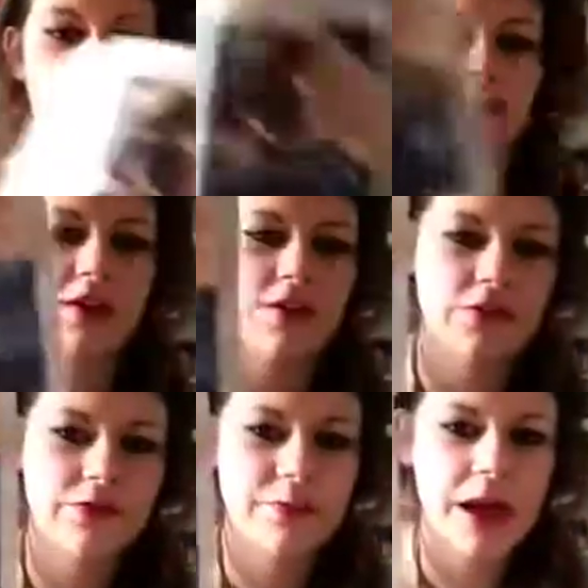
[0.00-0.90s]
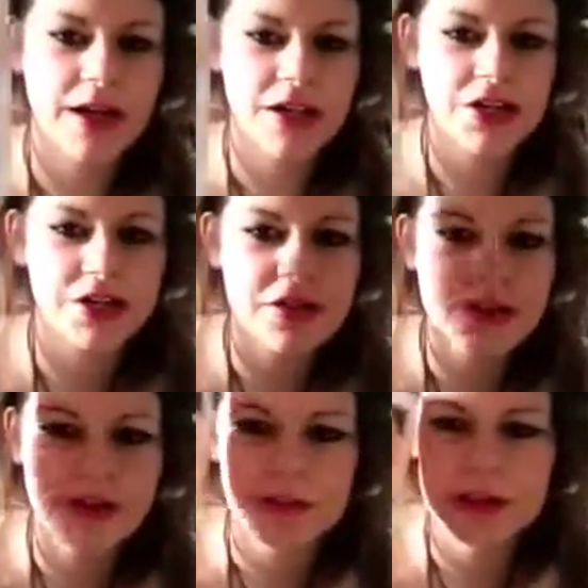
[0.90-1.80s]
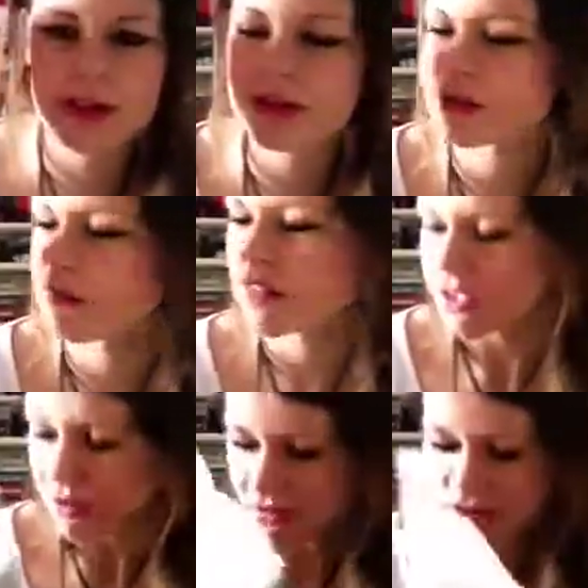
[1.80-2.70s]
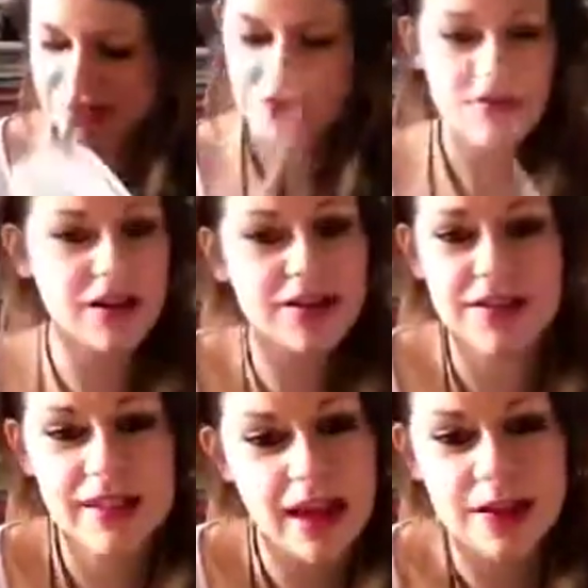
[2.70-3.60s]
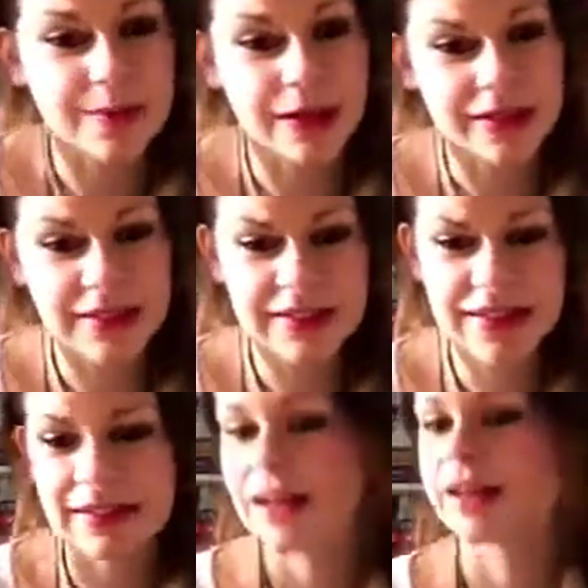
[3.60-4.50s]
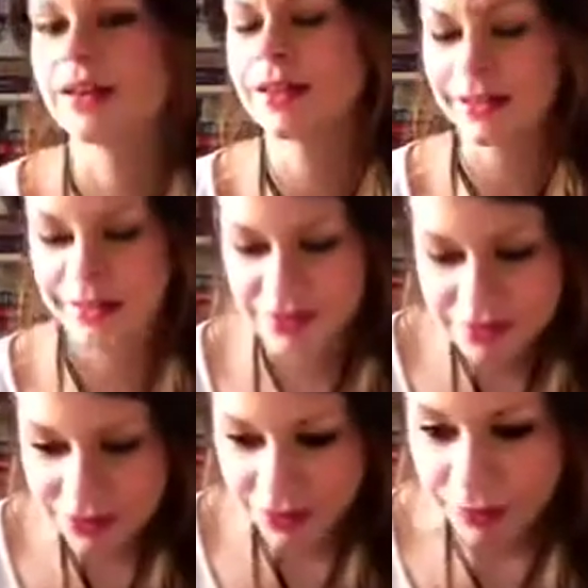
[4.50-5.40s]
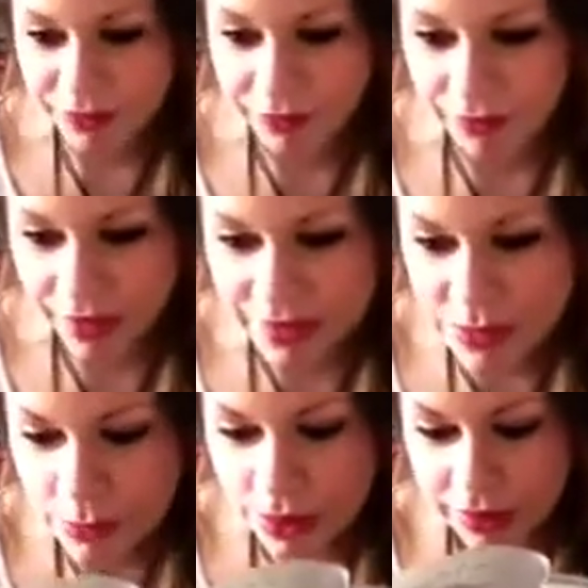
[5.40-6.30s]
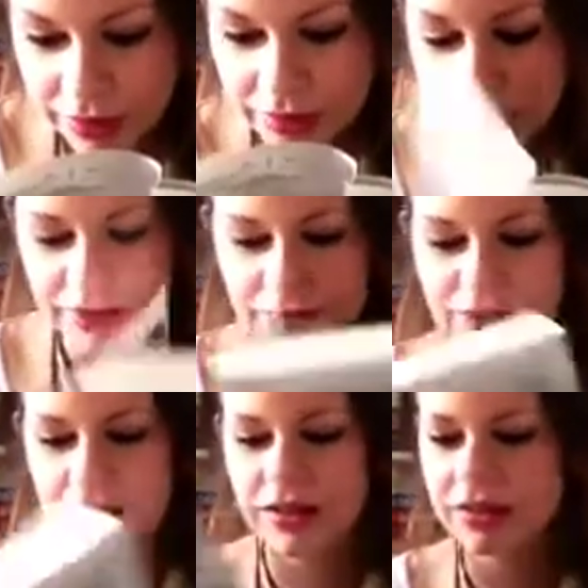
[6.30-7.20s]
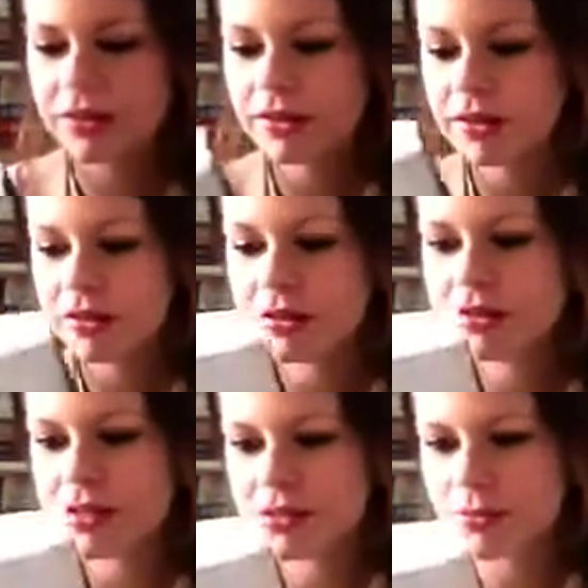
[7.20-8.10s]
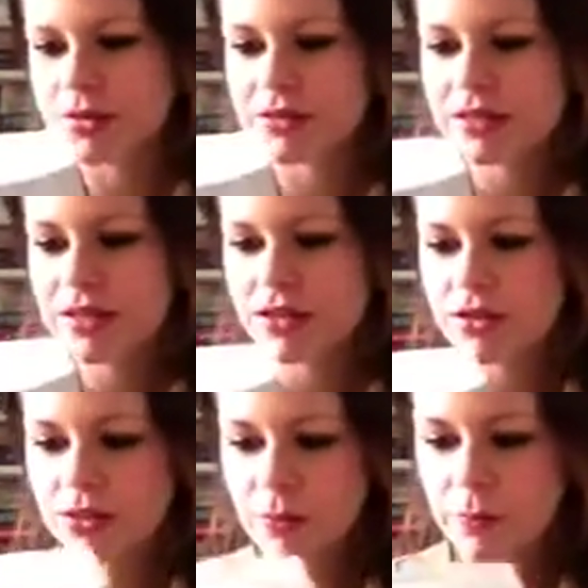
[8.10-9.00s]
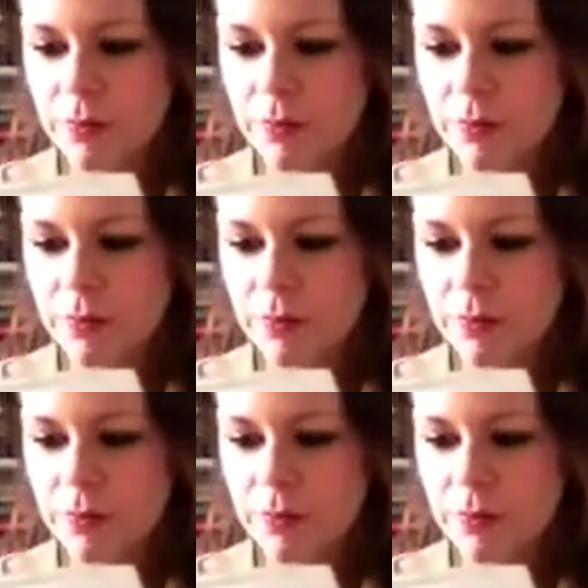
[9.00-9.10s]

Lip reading: the cover of Passion, because I don't understand why they did that. It doesn't go with the rest. Why have they, like, because these ones, they look,